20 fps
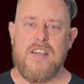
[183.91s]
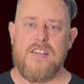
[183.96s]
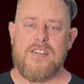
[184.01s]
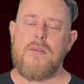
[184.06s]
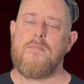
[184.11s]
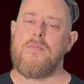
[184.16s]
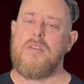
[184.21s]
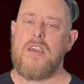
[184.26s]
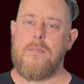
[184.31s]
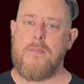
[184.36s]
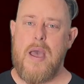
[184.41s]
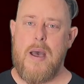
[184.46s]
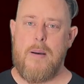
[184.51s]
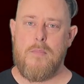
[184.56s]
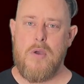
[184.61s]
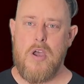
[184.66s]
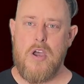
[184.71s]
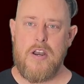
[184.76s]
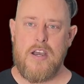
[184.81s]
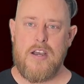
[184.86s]

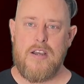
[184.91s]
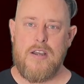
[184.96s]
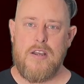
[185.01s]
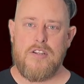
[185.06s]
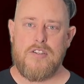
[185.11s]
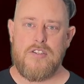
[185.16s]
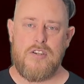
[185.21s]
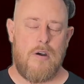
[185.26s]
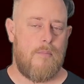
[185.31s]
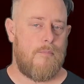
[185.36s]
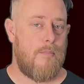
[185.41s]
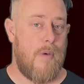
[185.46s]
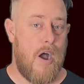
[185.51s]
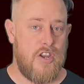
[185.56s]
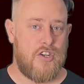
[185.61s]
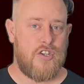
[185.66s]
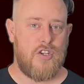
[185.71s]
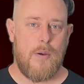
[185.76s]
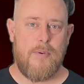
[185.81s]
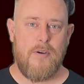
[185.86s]

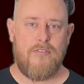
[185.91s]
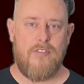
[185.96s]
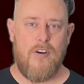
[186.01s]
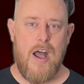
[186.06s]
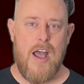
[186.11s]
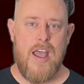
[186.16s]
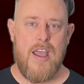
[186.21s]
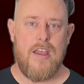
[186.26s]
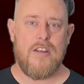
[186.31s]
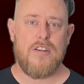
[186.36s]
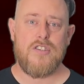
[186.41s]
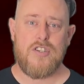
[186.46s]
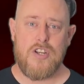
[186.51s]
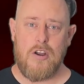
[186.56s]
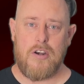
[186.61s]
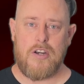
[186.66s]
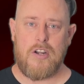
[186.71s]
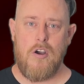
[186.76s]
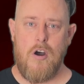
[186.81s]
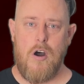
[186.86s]

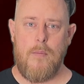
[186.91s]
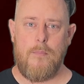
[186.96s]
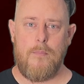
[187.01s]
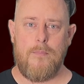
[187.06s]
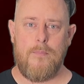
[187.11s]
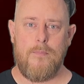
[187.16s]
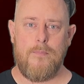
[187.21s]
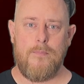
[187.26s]
somethingaboutmurder.myshopify.com.